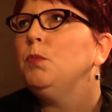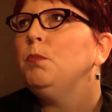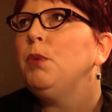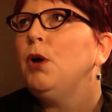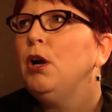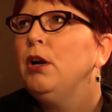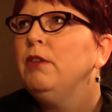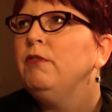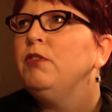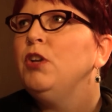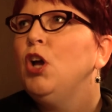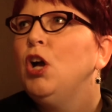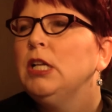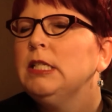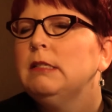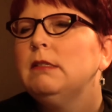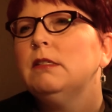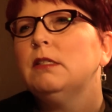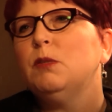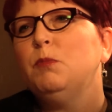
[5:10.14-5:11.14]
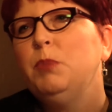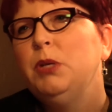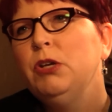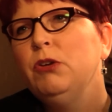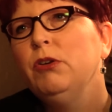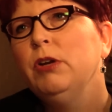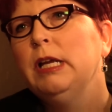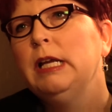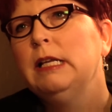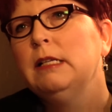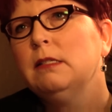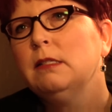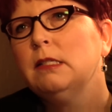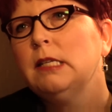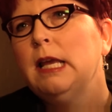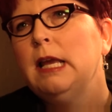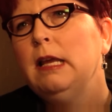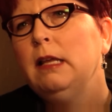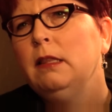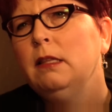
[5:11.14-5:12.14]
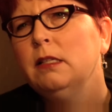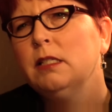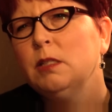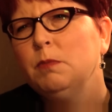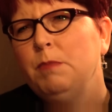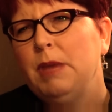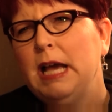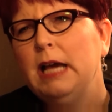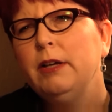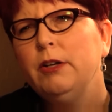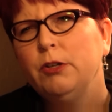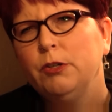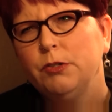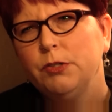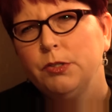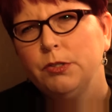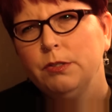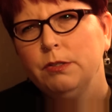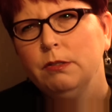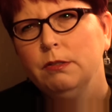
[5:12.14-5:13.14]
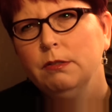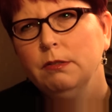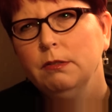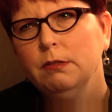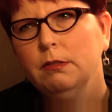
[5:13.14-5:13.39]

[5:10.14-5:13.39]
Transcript: part of not disappearing is saying this matters.